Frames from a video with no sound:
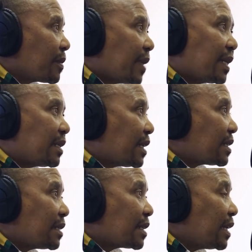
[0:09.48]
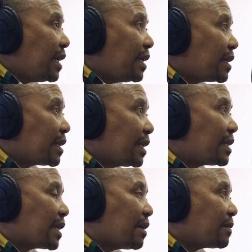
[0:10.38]
but it doesn't say anything
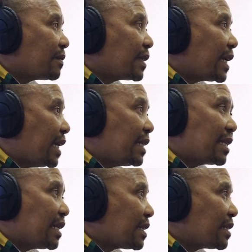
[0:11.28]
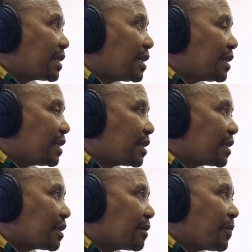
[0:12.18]
itself. The ANC hasn't said
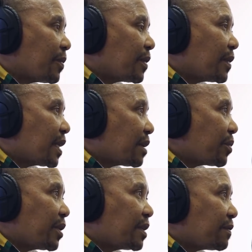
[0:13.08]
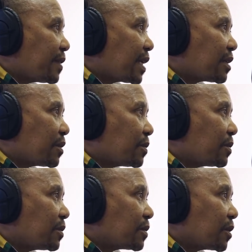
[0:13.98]
anything. The report referring
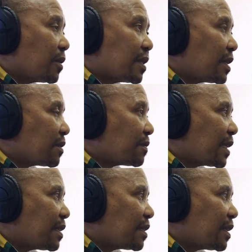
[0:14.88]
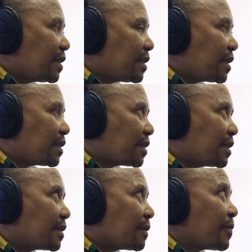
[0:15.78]
to concerns of traditional leaders
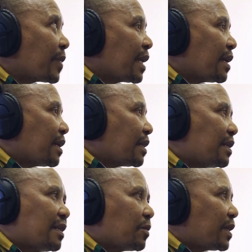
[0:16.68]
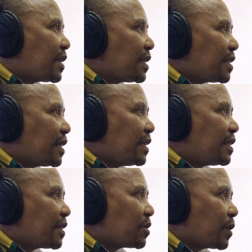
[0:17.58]
says this is what traditional
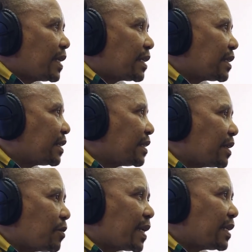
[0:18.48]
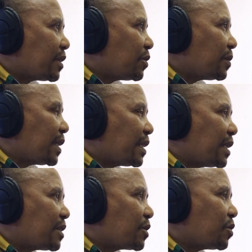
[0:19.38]
leaders want. They want to be in
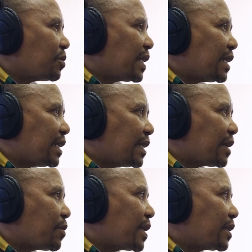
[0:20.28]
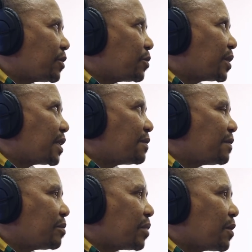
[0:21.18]
the NCOP, they want to be
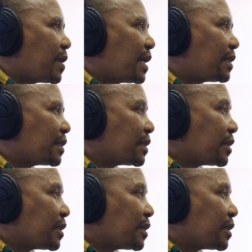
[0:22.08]
given powers